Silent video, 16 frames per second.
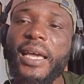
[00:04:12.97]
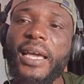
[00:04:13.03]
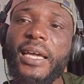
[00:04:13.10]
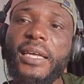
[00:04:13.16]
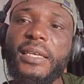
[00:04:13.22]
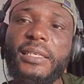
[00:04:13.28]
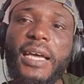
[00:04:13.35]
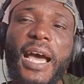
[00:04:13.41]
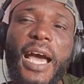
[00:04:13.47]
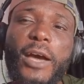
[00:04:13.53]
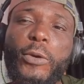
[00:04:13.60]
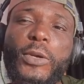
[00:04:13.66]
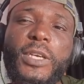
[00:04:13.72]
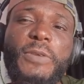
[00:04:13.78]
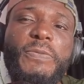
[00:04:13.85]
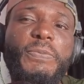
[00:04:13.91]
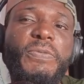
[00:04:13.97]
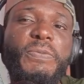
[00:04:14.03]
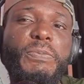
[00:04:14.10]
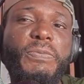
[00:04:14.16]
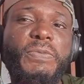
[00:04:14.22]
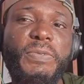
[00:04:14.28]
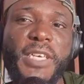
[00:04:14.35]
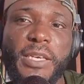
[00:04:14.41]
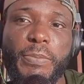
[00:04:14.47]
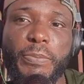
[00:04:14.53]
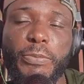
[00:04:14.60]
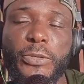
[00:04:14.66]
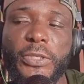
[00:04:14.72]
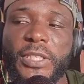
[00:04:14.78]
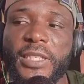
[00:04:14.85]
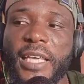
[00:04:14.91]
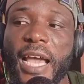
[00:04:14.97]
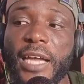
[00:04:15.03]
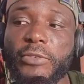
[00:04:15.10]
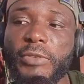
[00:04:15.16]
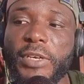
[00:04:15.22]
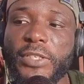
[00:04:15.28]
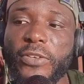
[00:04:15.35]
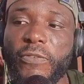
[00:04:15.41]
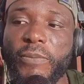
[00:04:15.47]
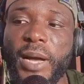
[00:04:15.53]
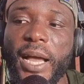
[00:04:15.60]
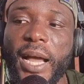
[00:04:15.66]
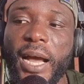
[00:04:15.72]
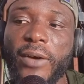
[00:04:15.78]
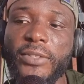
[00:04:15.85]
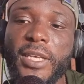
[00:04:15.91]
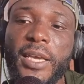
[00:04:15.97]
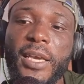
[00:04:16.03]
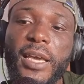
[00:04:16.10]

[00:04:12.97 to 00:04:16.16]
and I only put the address of my house.